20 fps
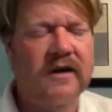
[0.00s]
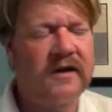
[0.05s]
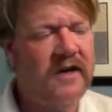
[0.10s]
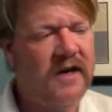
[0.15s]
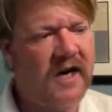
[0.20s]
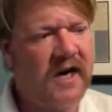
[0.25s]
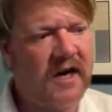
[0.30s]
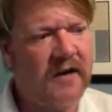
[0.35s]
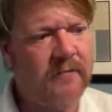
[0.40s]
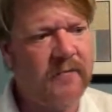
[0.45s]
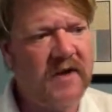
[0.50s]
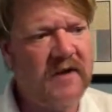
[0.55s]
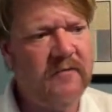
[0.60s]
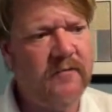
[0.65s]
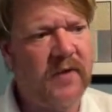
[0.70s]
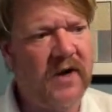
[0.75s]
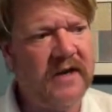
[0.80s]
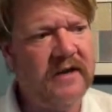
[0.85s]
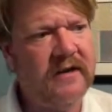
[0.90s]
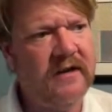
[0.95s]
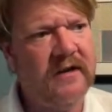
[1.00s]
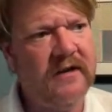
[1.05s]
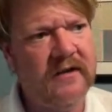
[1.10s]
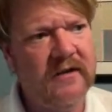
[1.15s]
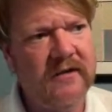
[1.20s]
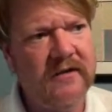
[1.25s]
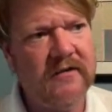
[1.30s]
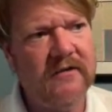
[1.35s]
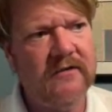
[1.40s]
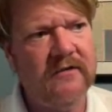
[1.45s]
But
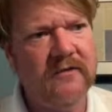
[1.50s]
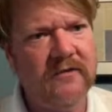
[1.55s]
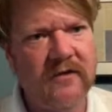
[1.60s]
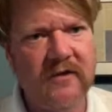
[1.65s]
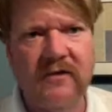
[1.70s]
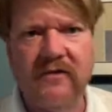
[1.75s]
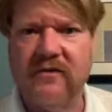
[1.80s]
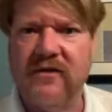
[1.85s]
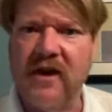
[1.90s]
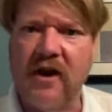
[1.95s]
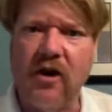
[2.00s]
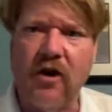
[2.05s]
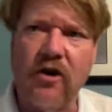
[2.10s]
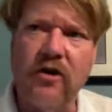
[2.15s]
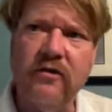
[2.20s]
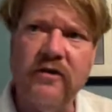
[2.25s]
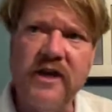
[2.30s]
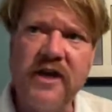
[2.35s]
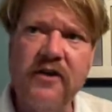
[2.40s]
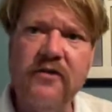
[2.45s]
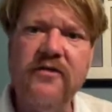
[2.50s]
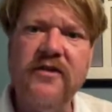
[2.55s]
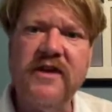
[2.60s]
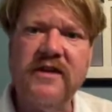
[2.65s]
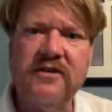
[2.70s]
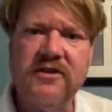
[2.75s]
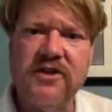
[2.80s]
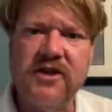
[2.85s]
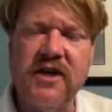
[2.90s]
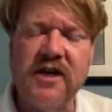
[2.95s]
earlier
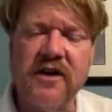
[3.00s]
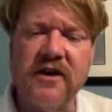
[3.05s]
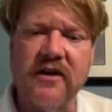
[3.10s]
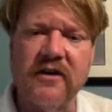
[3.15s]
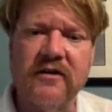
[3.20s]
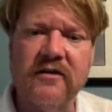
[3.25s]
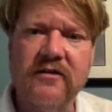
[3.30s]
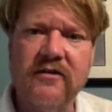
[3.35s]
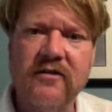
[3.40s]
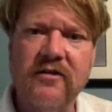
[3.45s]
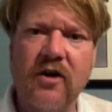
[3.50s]
this year,